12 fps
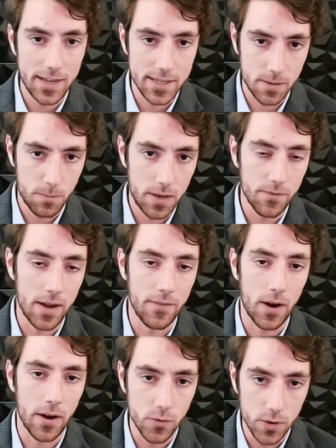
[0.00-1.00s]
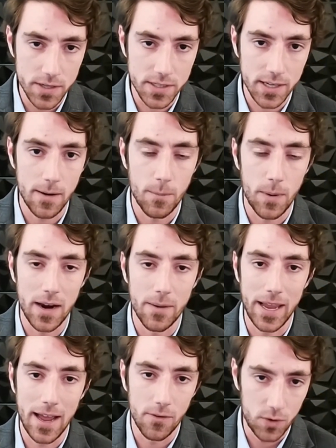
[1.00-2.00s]
like the S and P 500 is kind of
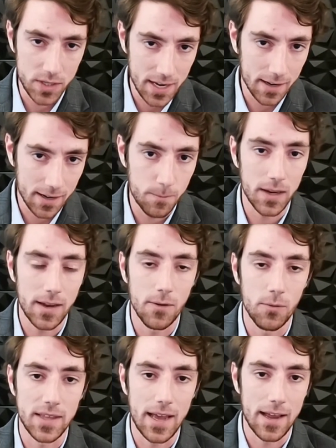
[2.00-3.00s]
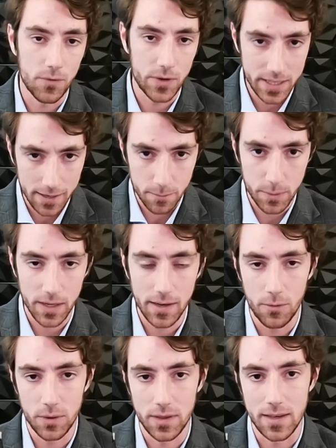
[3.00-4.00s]
bottoming out, if we take a big hit with that, if we take a big
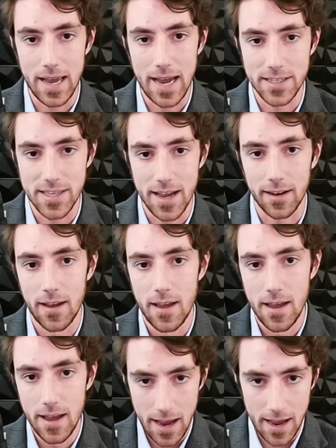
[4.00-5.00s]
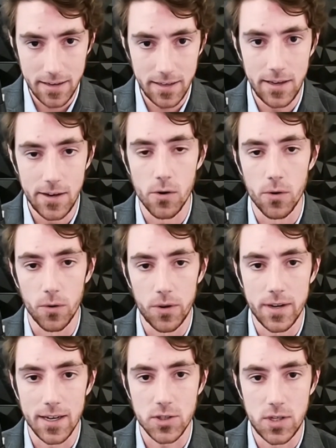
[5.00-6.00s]
hit with the Nasdaq, end of year,
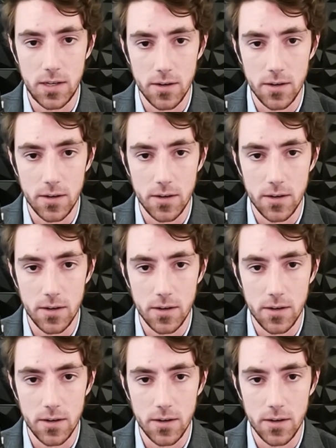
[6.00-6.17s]
early next